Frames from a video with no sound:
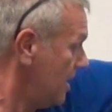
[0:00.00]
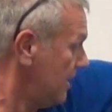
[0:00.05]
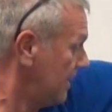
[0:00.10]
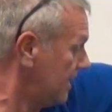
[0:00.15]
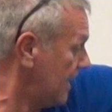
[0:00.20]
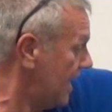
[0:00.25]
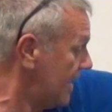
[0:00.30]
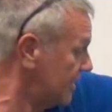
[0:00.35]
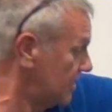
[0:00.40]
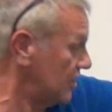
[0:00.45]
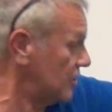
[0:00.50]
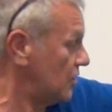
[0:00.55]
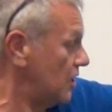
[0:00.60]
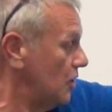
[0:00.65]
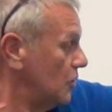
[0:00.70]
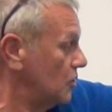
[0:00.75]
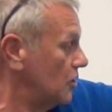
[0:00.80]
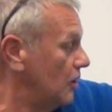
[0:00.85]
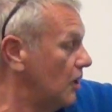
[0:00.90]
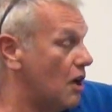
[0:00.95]
guys, this
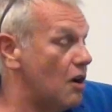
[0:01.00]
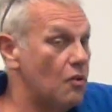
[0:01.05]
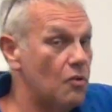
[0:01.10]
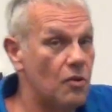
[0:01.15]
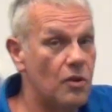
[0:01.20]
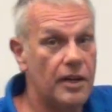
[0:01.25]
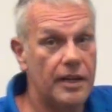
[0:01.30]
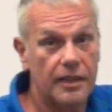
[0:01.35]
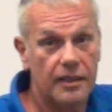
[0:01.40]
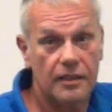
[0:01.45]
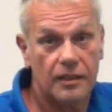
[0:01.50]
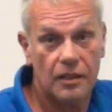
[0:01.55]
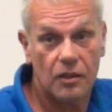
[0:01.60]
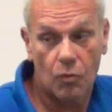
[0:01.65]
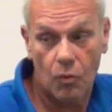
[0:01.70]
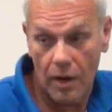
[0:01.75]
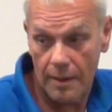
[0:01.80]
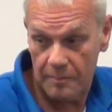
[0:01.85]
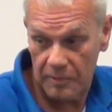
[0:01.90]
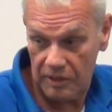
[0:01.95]
goes a long way.
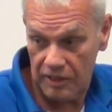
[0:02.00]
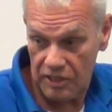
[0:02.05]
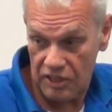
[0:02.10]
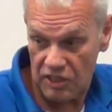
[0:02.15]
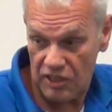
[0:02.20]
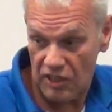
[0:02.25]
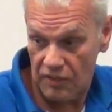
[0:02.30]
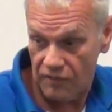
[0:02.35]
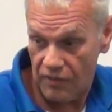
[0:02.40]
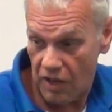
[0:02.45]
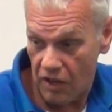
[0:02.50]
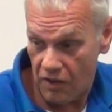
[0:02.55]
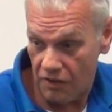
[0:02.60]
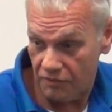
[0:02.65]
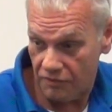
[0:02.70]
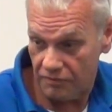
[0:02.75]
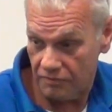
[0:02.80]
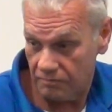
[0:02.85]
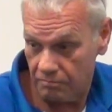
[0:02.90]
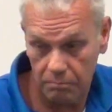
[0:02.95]
Wiping this stuff off,
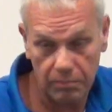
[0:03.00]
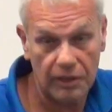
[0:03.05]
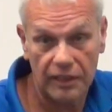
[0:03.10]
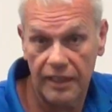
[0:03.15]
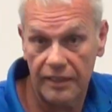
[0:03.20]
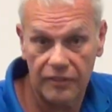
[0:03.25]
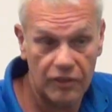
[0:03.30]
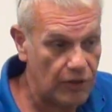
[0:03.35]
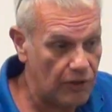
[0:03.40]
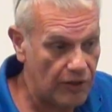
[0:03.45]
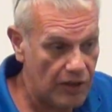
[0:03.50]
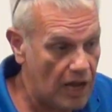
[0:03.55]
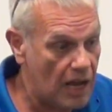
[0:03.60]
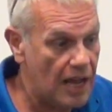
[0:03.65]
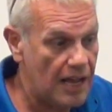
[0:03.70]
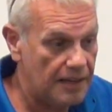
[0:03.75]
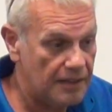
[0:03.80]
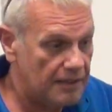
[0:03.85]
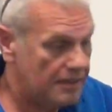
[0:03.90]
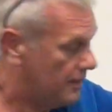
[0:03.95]
believe it or not.
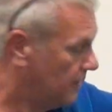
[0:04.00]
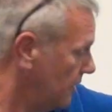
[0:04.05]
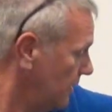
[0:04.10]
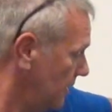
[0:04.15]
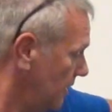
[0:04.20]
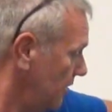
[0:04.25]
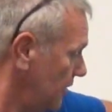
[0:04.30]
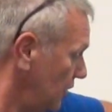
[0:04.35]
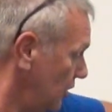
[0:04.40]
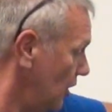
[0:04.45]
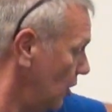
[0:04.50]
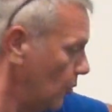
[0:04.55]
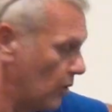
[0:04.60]
You know,